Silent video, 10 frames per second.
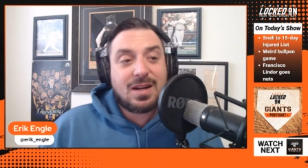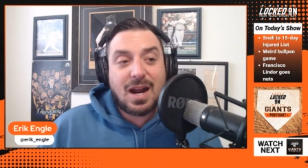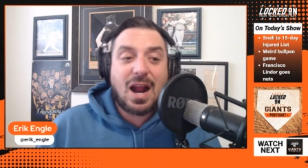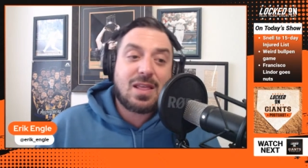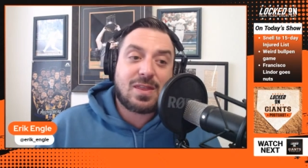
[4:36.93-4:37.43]

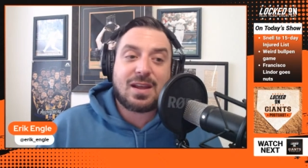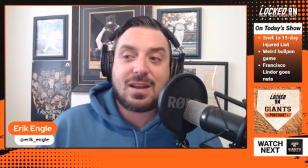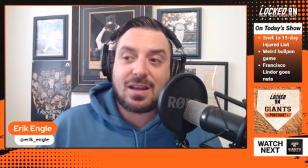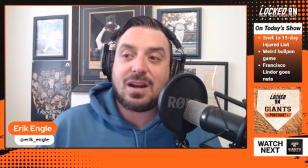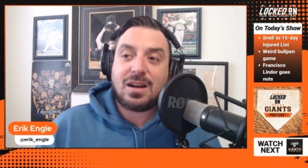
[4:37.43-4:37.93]
I think,
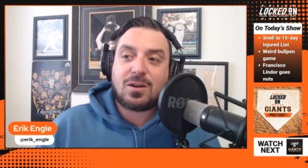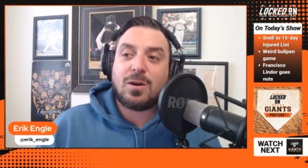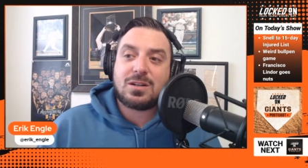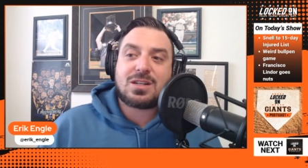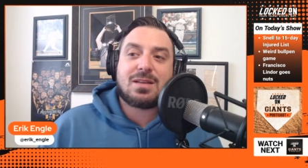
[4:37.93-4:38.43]
going to
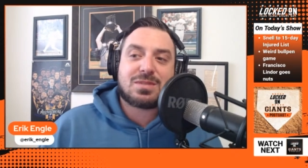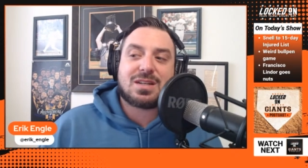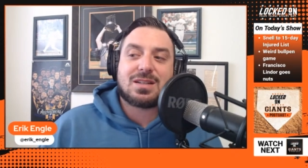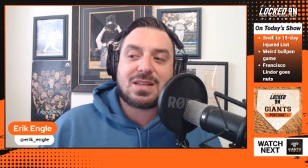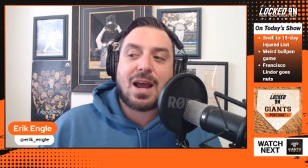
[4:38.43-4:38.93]
encourage teams
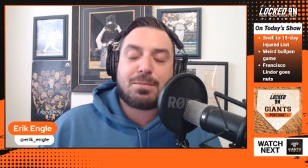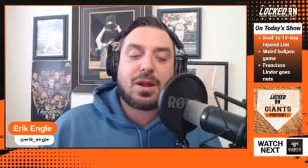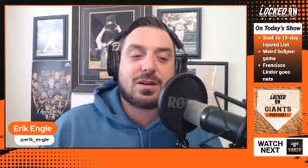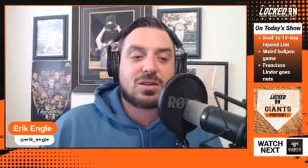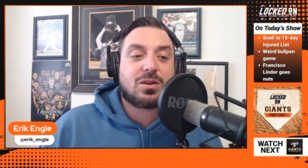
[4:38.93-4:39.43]
to sign
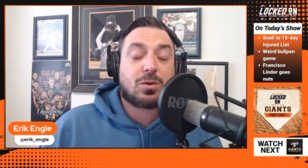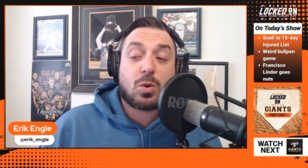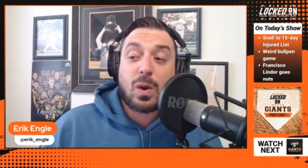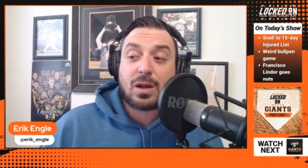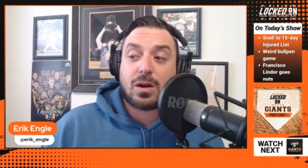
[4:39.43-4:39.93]
players a little
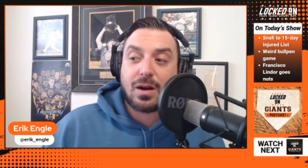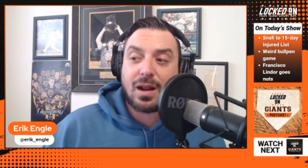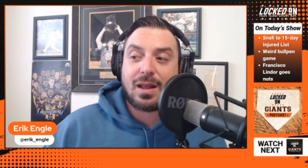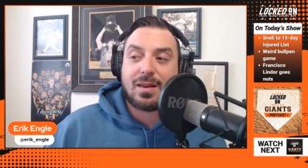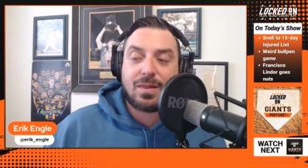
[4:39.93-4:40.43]
quicker
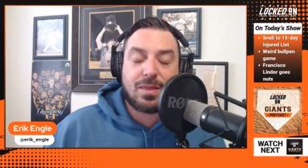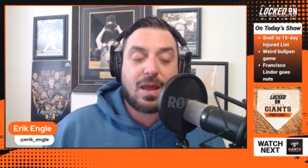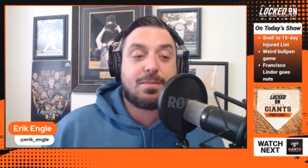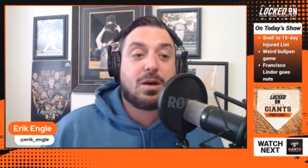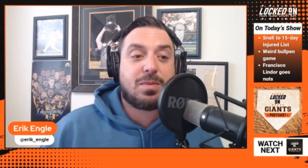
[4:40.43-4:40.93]
in
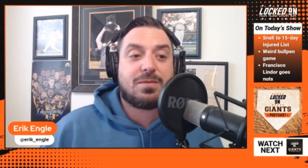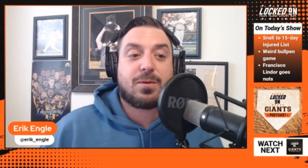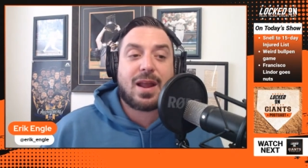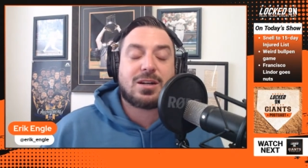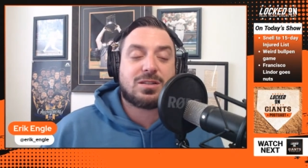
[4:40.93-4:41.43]
MLB
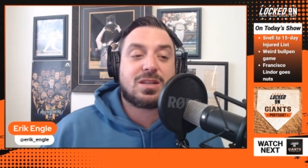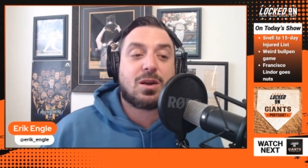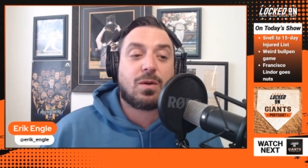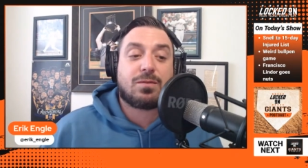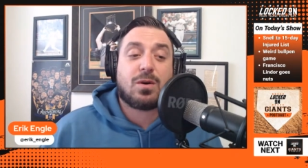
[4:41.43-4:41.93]
free agency
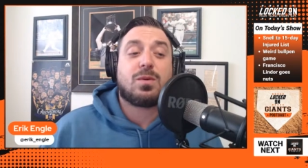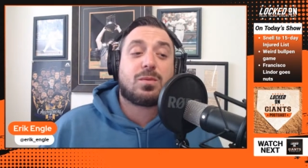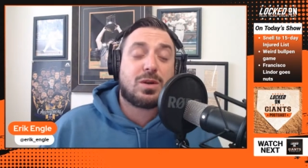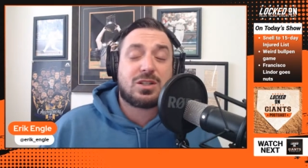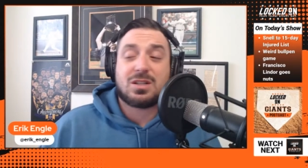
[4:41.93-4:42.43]
going
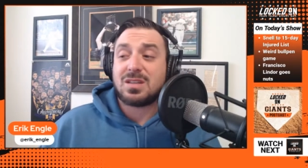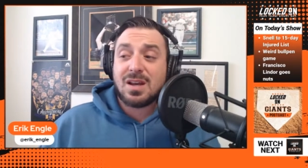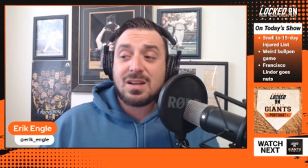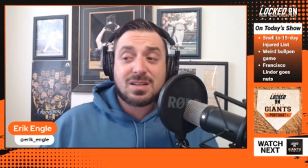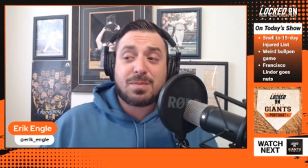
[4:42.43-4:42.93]
forward, which is
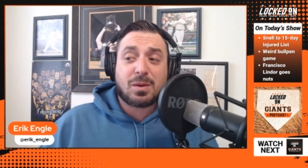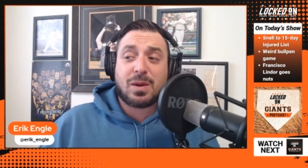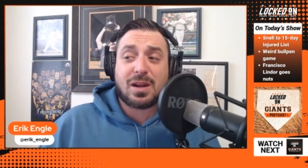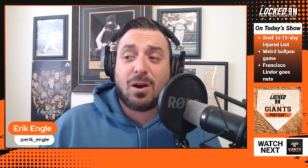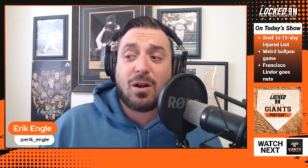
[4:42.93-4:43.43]
something
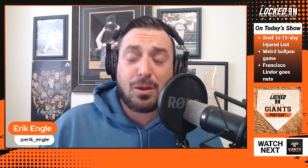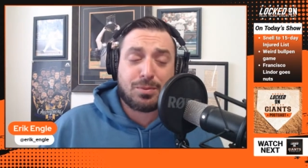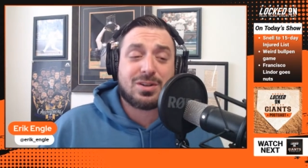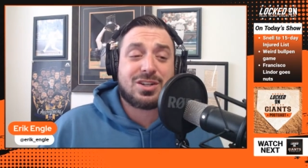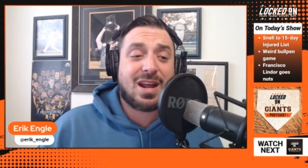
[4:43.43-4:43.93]
we can all
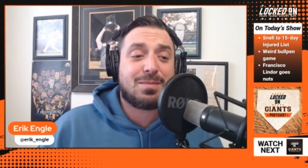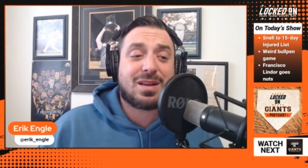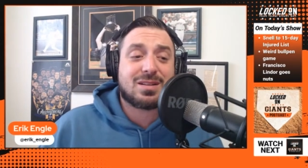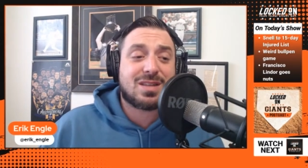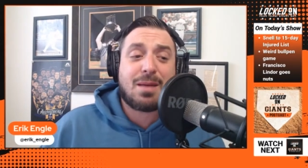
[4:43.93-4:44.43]
appreciate
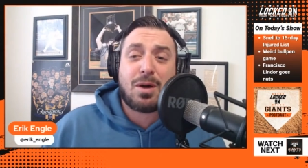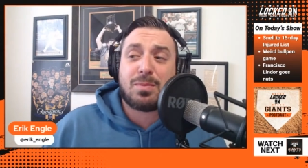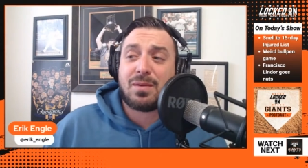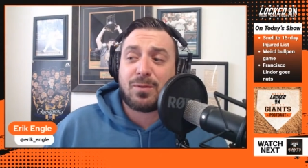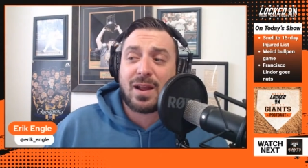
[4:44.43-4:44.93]
because
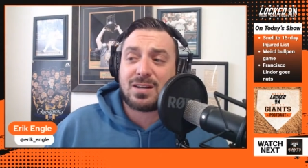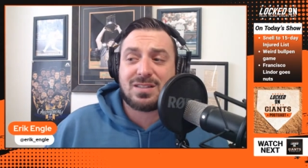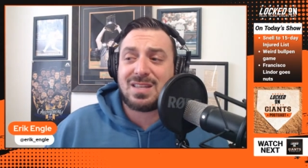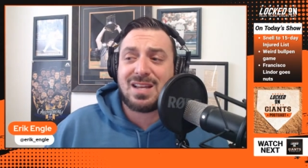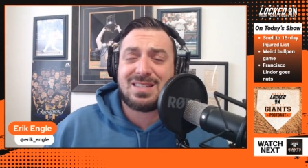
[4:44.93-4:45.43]
MLB free
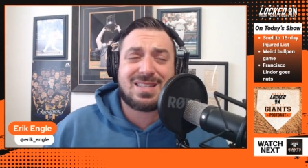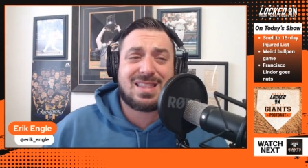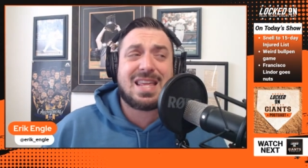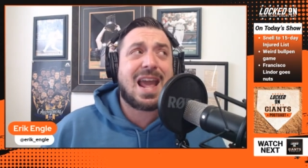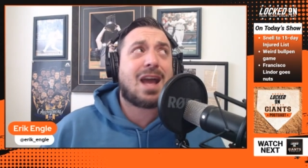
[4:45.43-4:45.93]
agency is
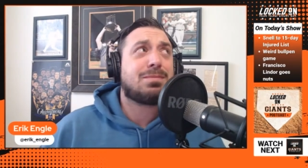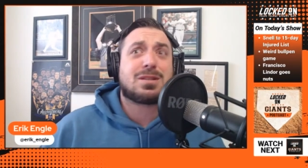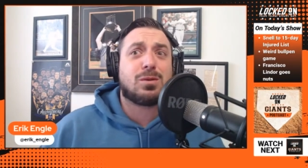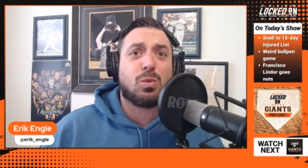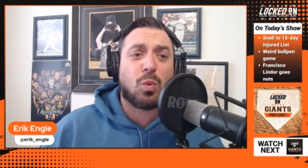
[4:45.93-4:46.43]
the
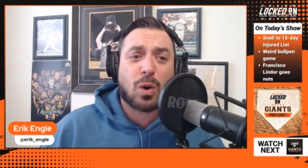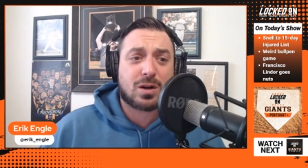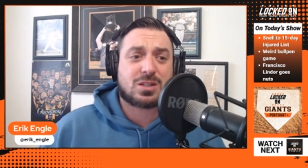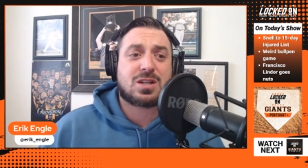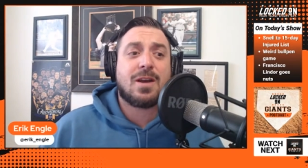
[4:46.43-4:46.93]
absolute
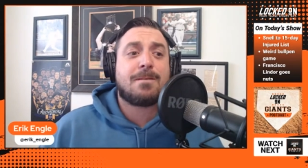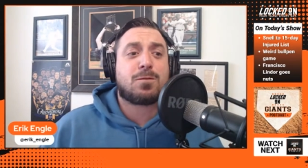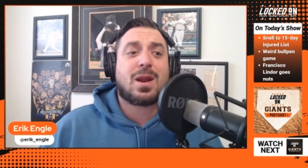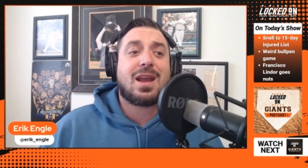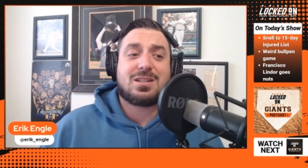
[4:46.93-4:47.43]
worst
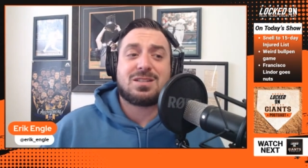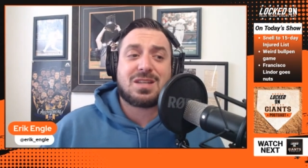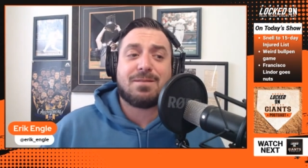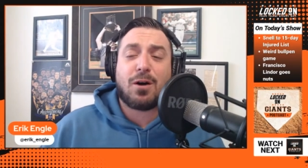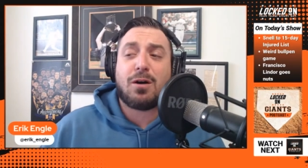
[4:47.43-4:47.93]
free
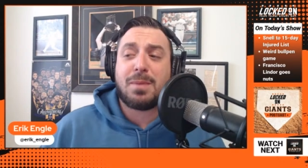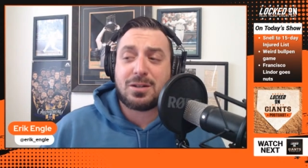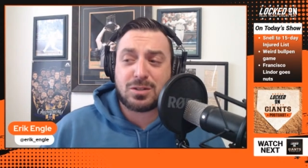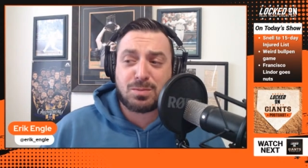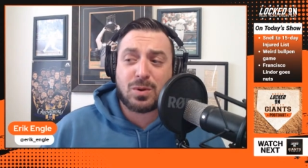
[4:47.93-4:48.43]
agency of all
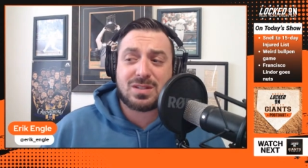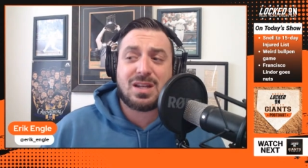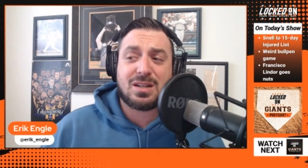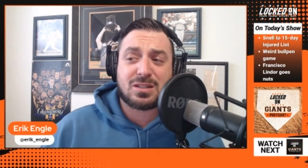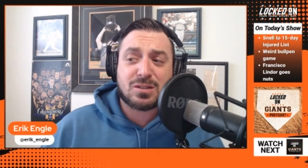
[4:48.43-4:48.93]
major sports.
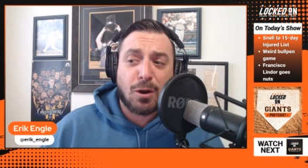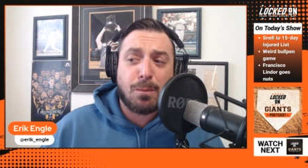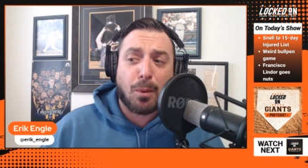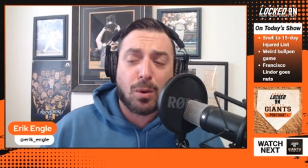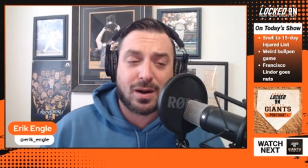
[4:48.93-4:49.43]
It is so
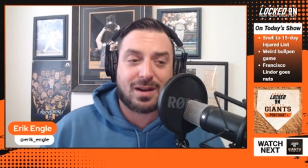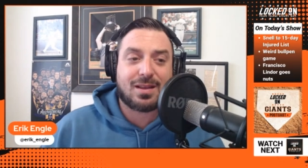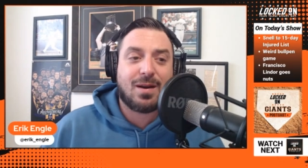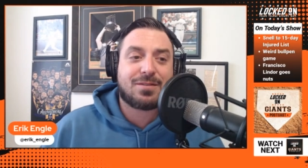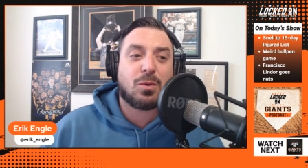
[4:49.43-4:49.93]
boring.
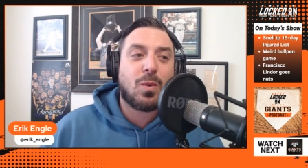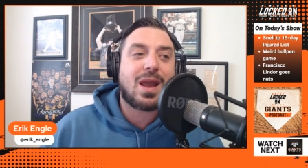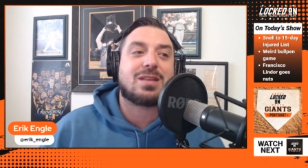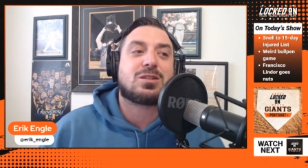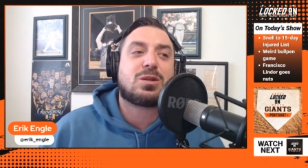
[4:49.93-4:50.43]
You have to
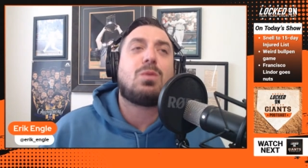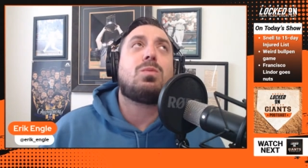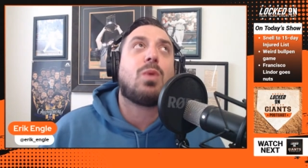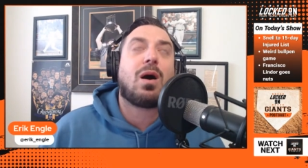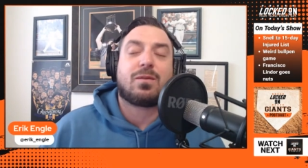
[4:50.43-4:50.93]
wait
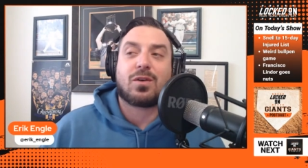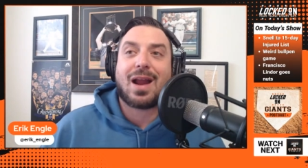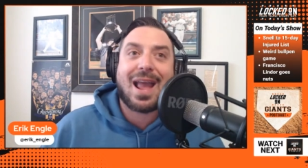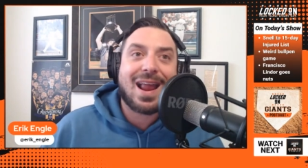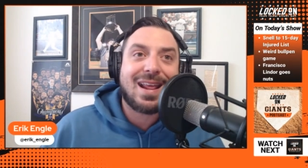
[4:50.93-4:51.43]
so long for
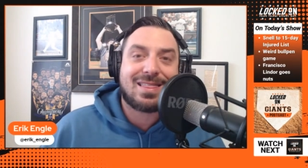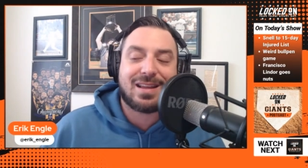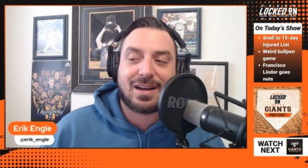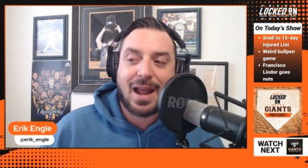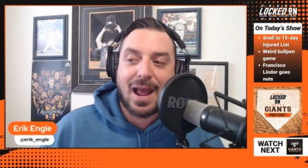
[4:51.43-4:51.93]

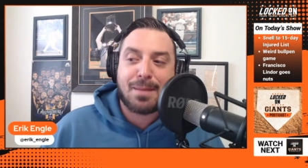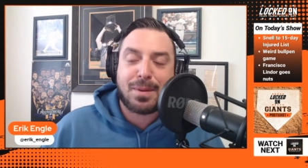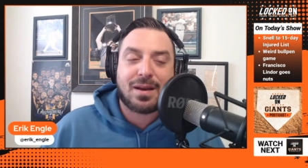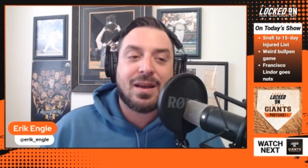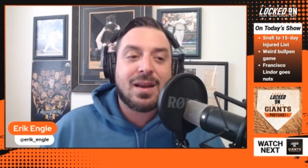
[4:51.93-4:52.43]
anything to
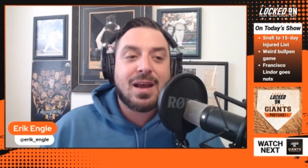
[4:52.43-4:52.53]
happen. I